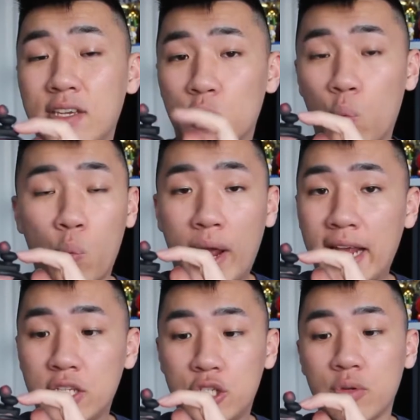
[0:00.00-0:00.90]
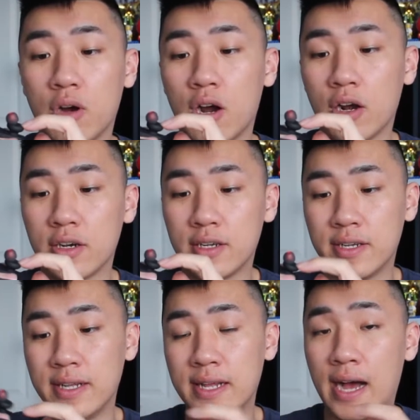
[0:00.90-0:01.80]
is way too hard.
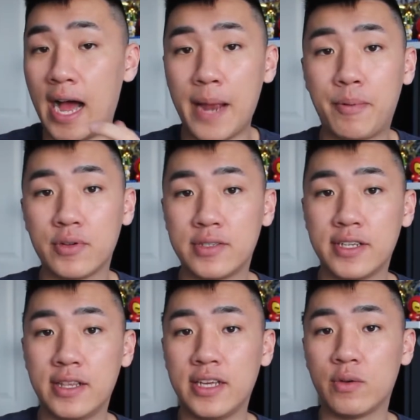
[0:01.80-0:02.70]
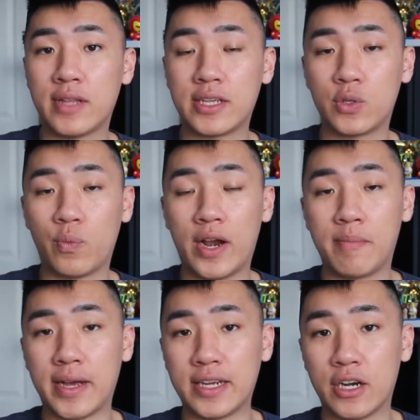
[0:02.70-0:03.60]
I personally would like to wear
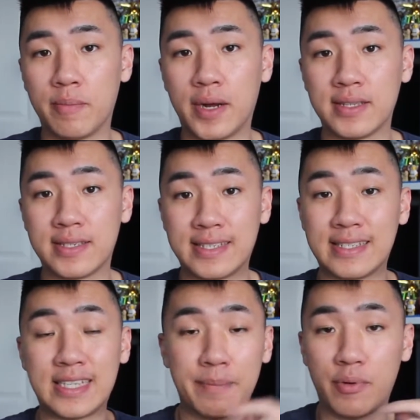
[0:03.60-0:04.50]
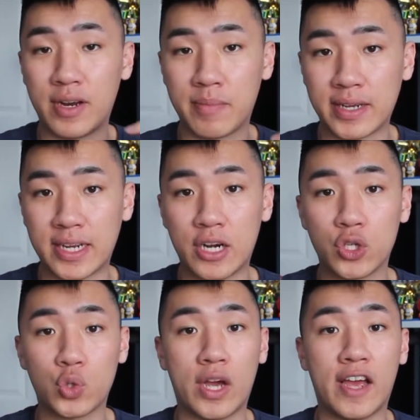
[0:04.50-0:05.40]
my earbuds deeper in my ear
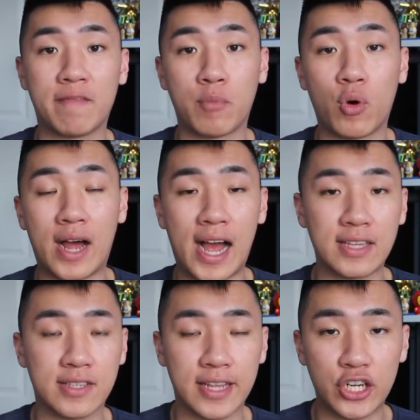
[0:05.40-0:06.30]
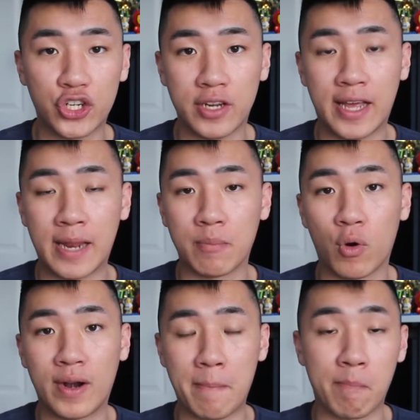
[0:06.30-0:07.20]
so I have more isolation and
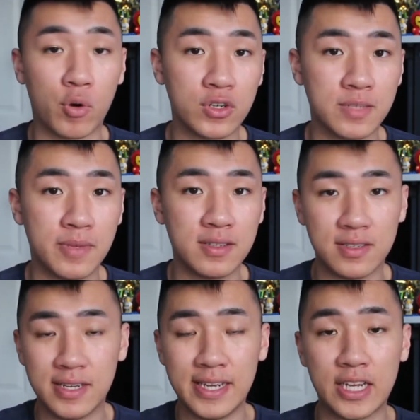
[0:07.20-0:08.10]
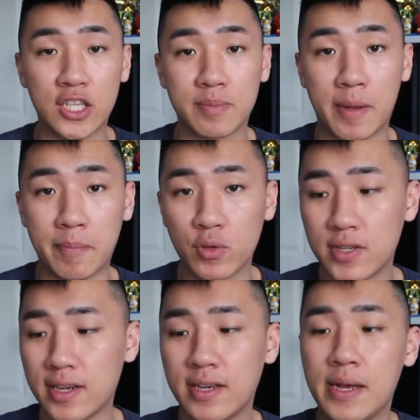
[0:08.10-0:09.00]
more immersement into my
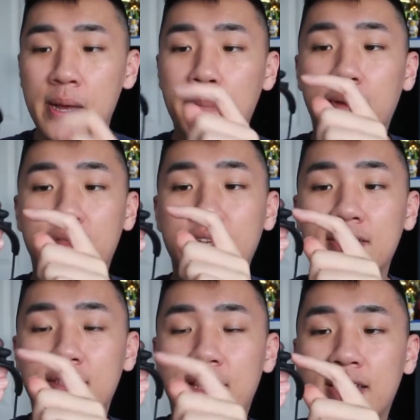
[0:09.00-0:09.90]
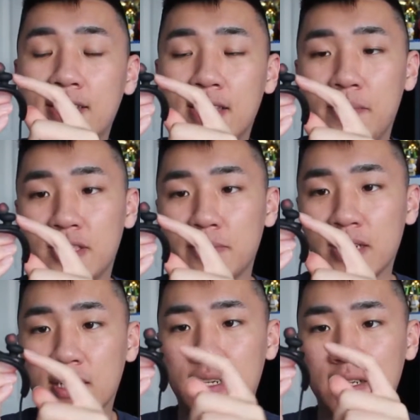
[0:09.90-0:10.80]
music, but this thing limits
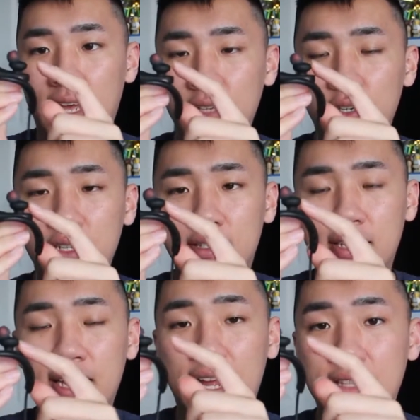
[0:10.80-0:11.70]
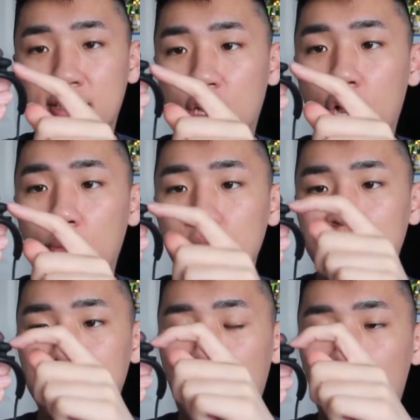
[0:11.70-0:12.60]
me. As you can see, it's
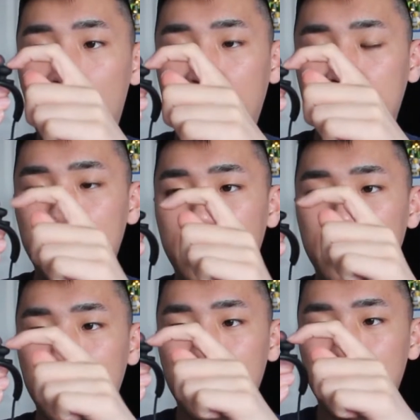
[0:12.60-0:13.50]
almost directly